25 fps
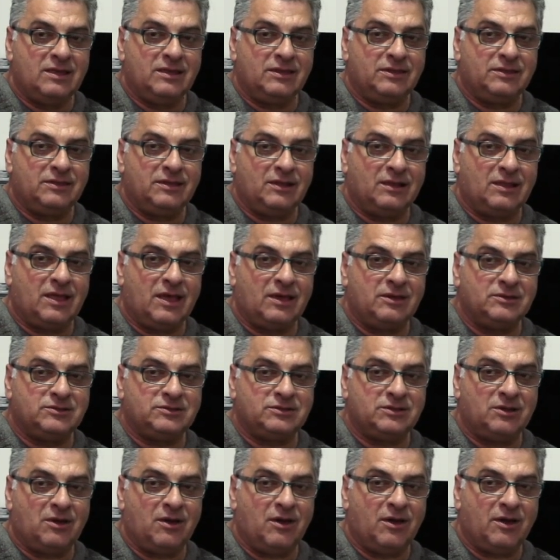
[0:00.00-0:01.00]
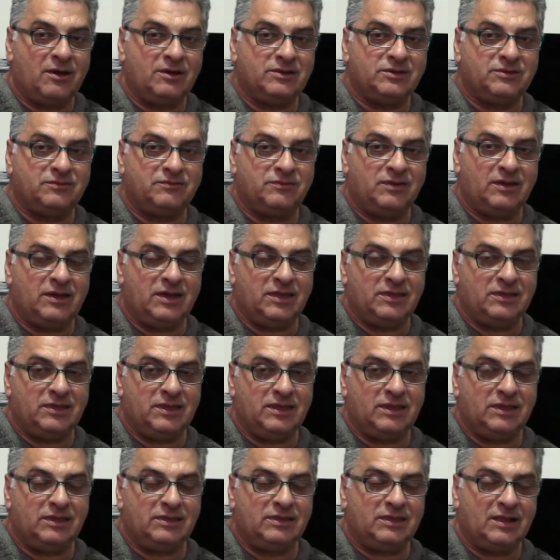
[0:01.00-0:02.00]
the lows and highs via
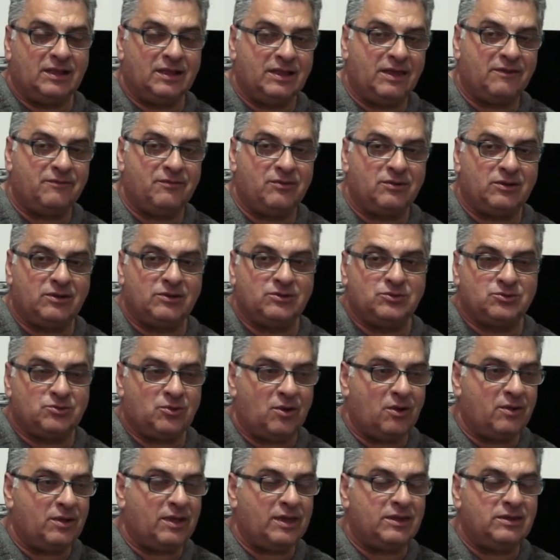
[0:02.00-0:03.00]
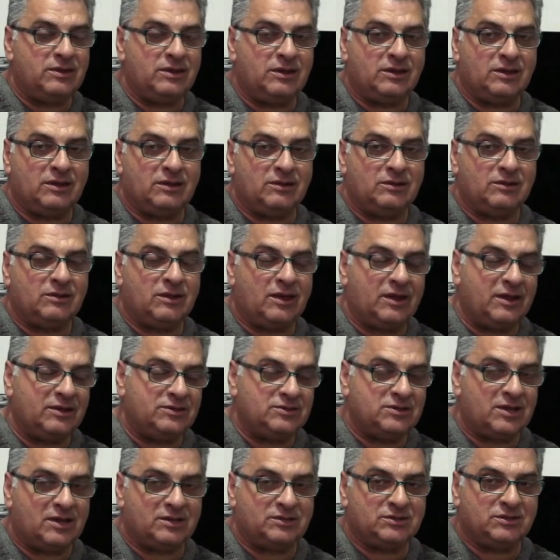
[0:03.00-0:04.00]
the level control, and you can
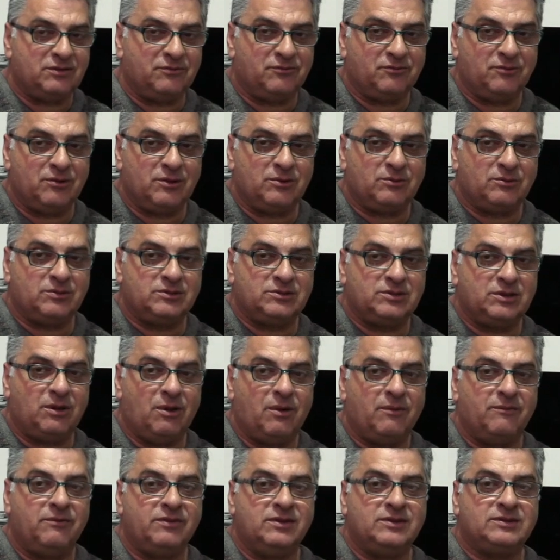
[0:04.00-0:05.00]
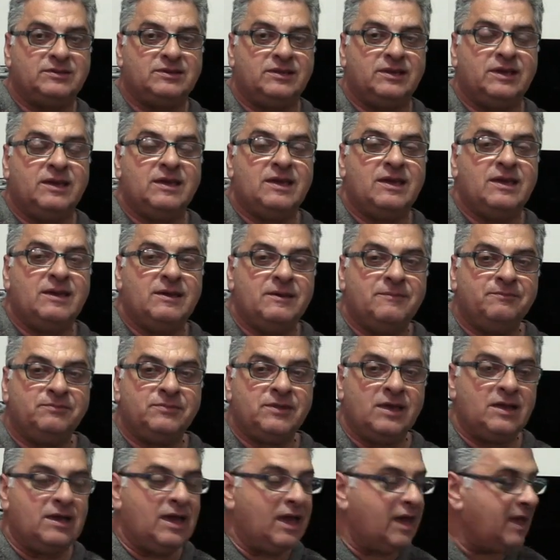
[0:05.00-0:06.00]
adjust the frequency obviously.
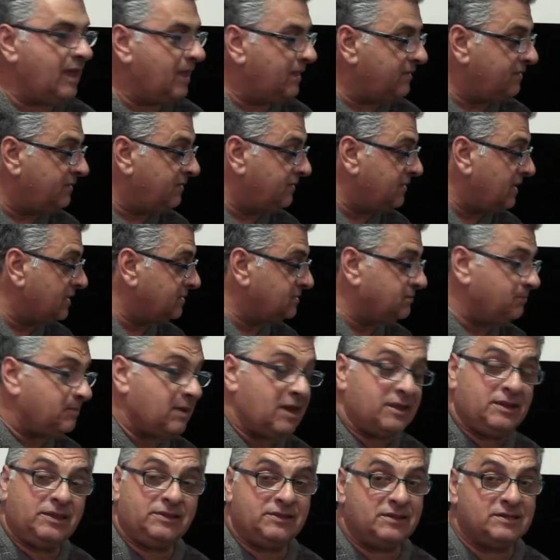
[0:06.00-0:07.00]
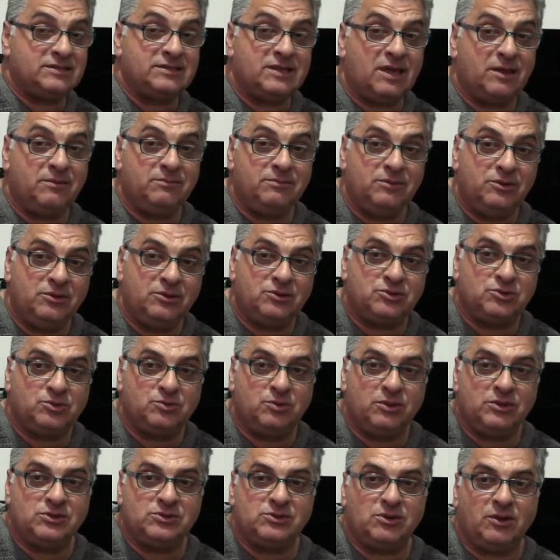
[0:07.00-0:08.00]
And that's about it. There's no mute
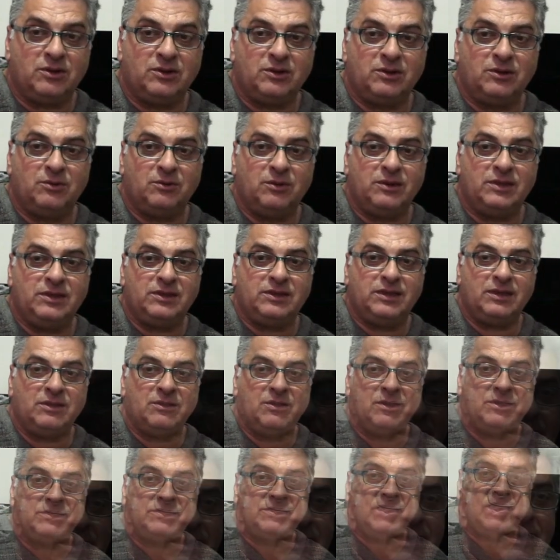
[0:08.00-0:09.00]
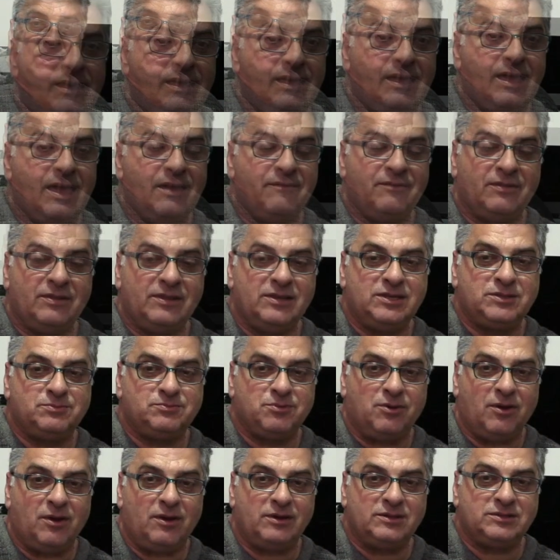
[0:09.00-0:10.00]
switch on it or anything like that. I have a list
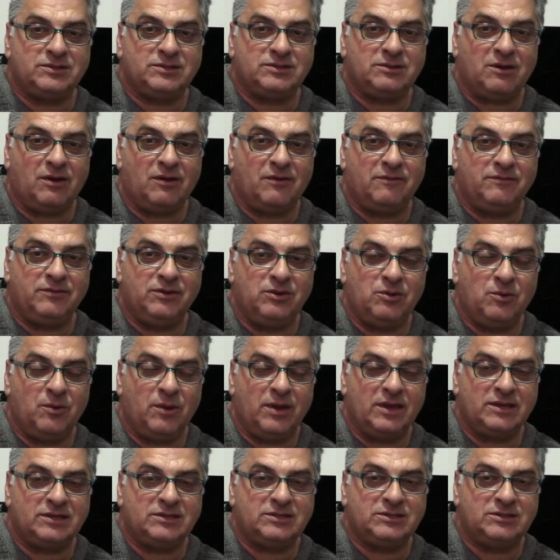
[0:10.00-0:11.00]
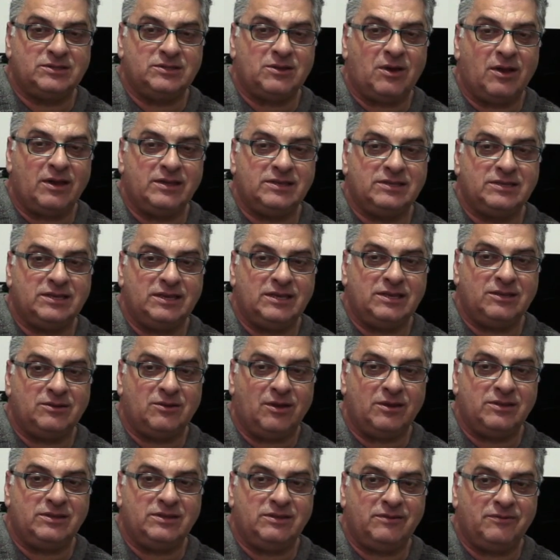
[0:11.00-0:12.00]
price of US
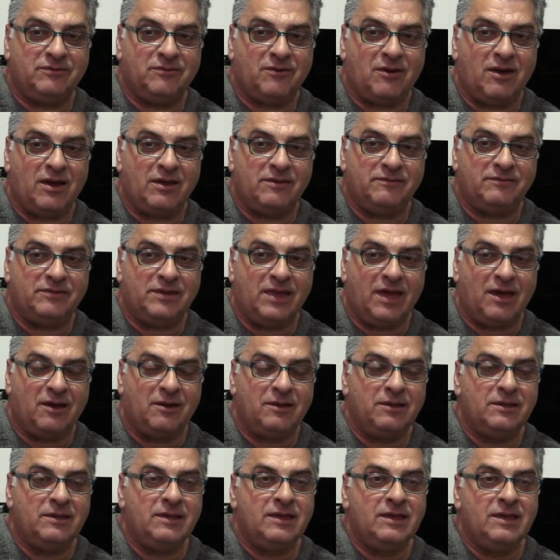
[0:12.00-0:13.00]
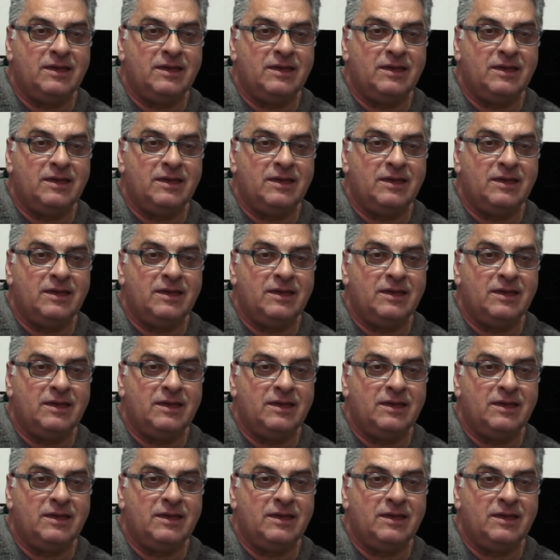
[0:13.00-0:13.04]
$19.95 now,